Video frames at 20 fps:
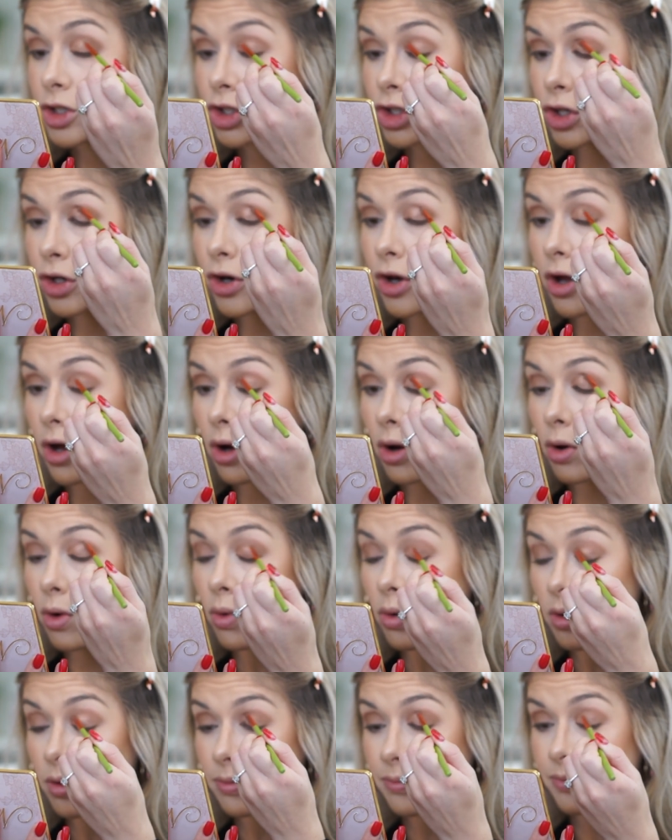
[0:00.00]
to
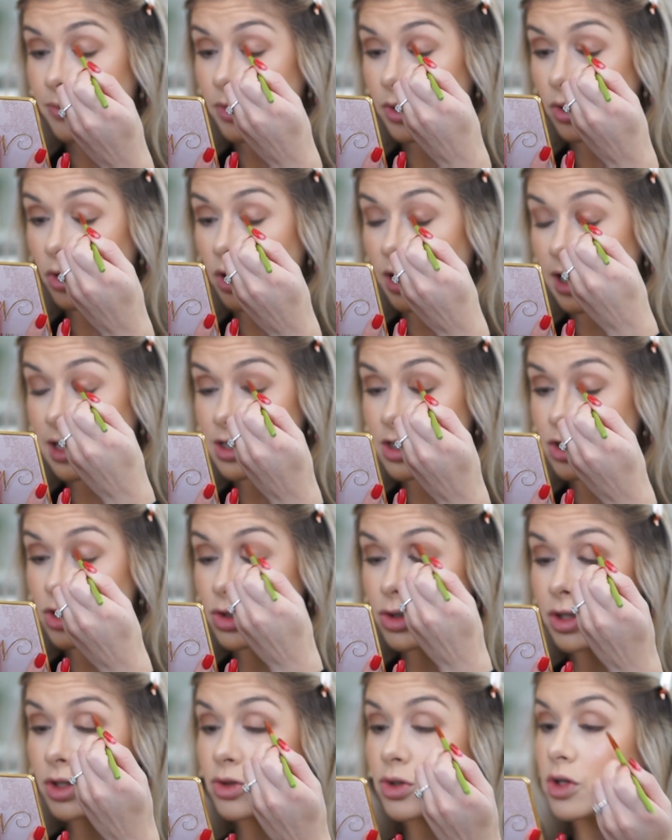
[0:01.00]
know your guys'
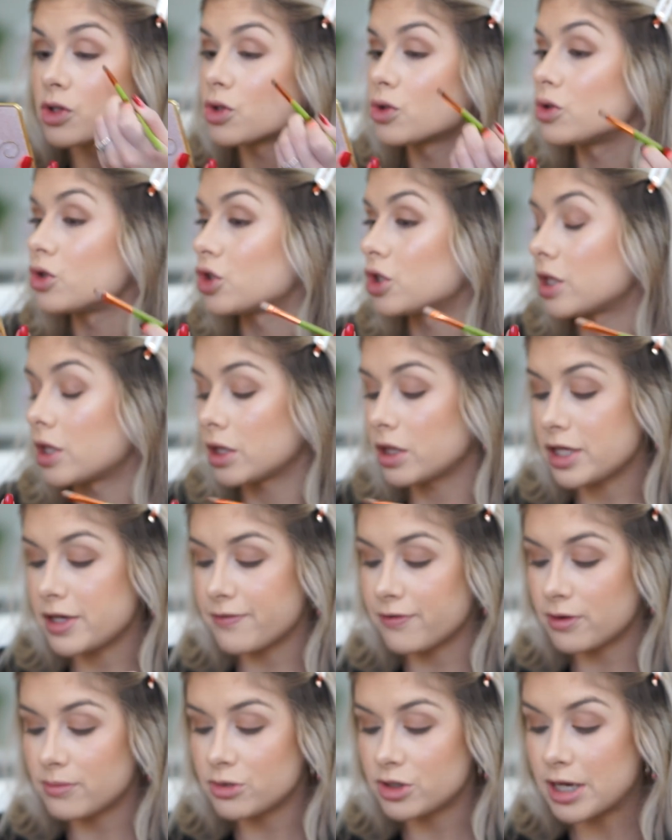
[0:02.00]
New Year's resolution.
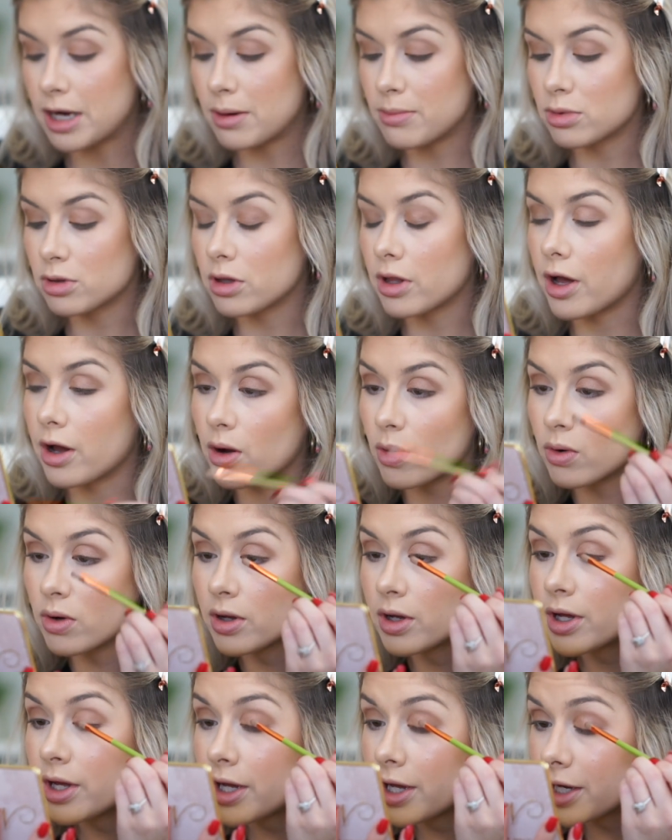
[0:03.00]
Leave them down
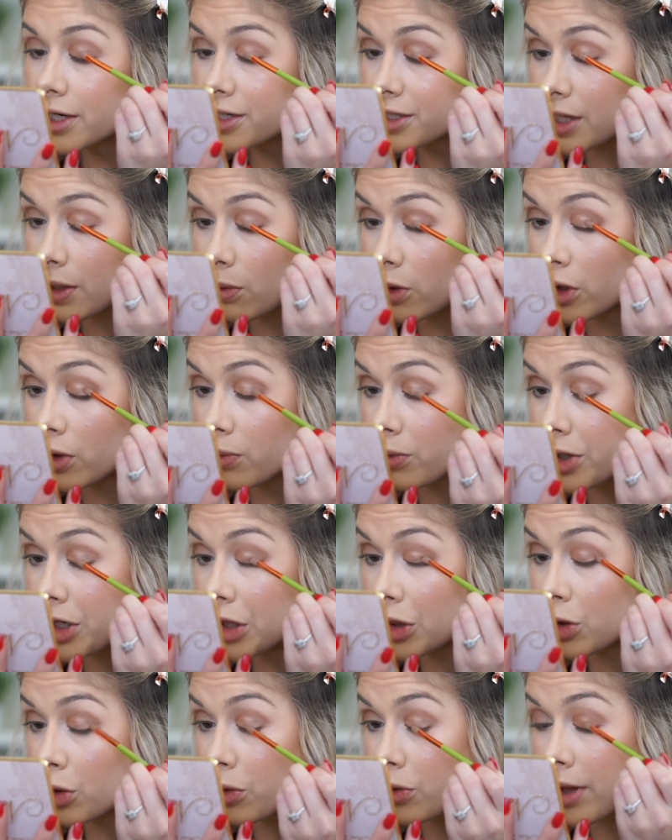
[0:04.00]
below because I want to
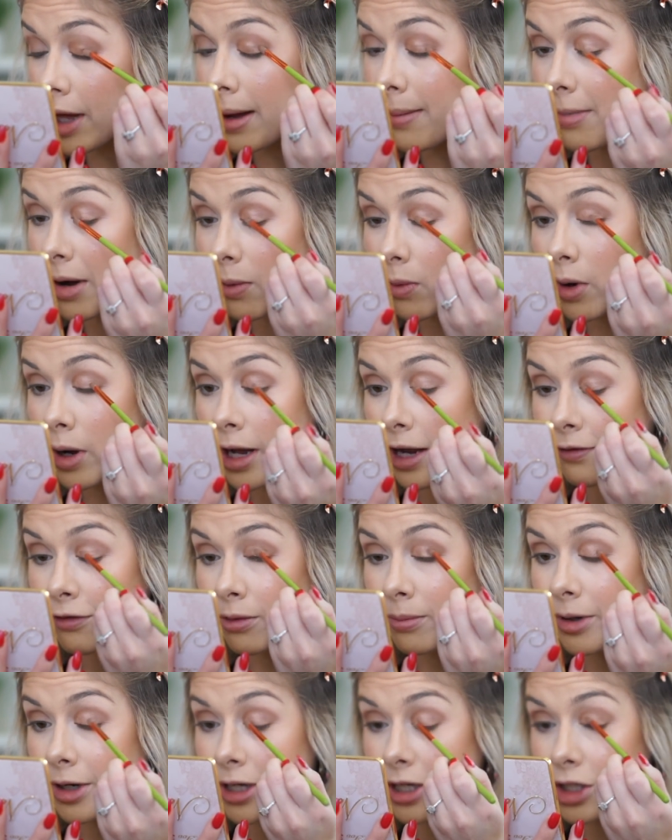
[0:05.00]
read through them. I want
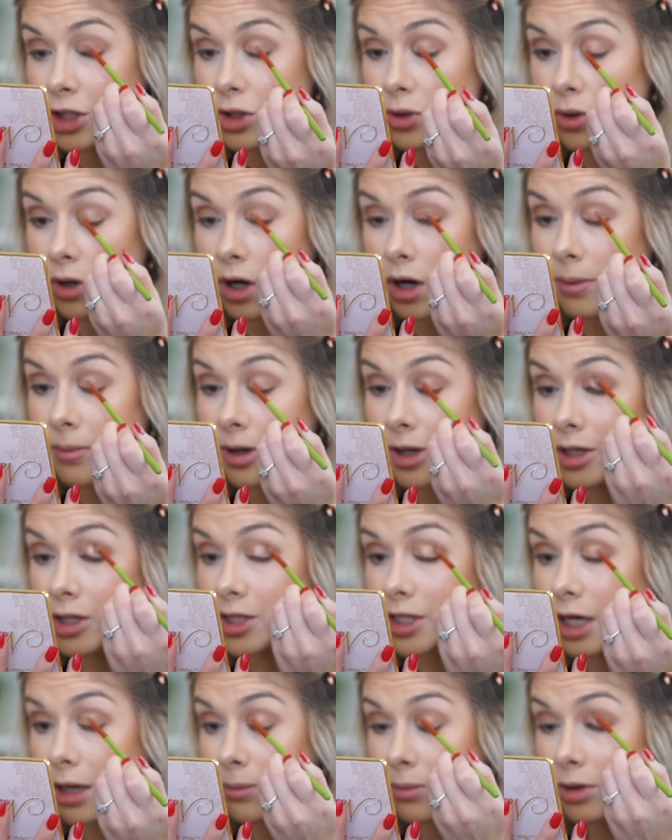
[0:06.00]
everybody to
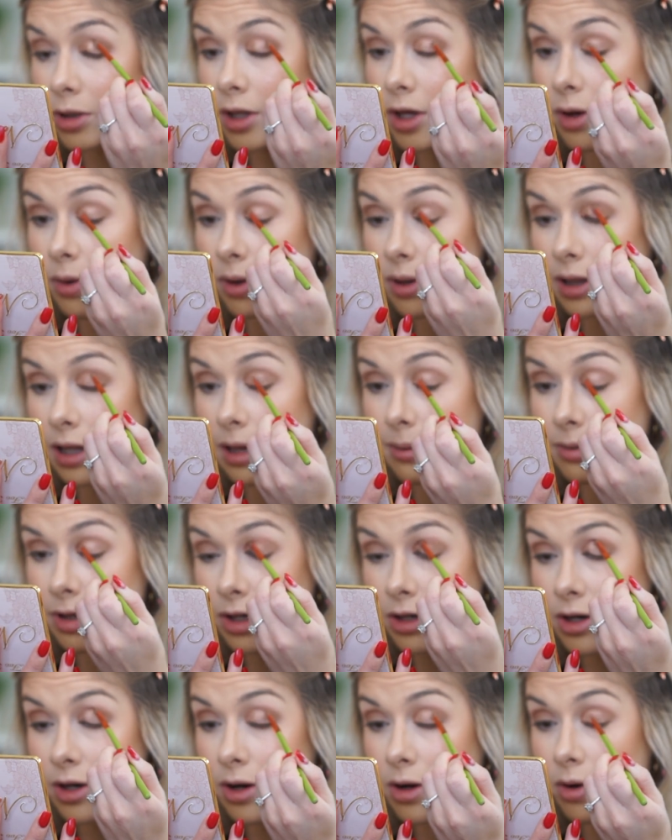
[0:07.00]
comment down below and let
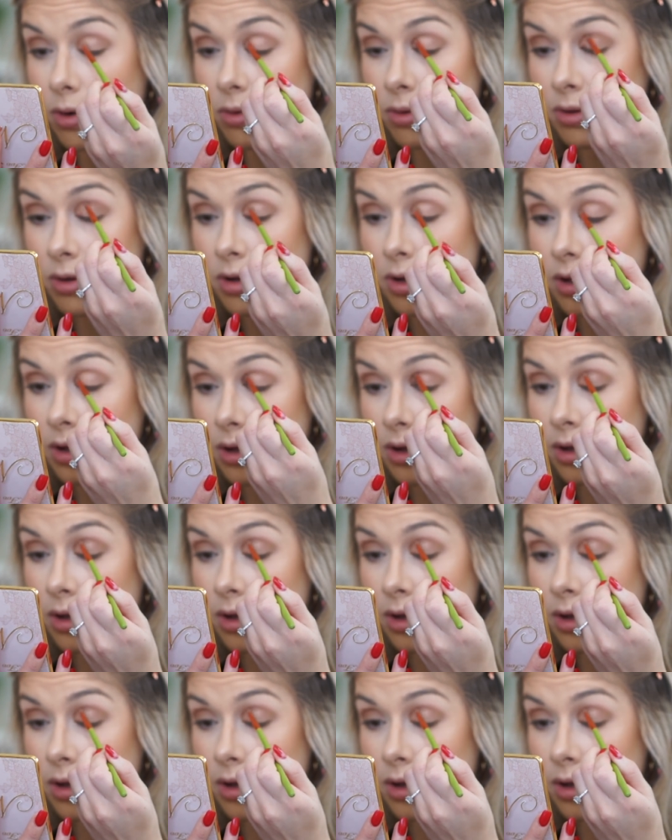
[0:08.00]
me know,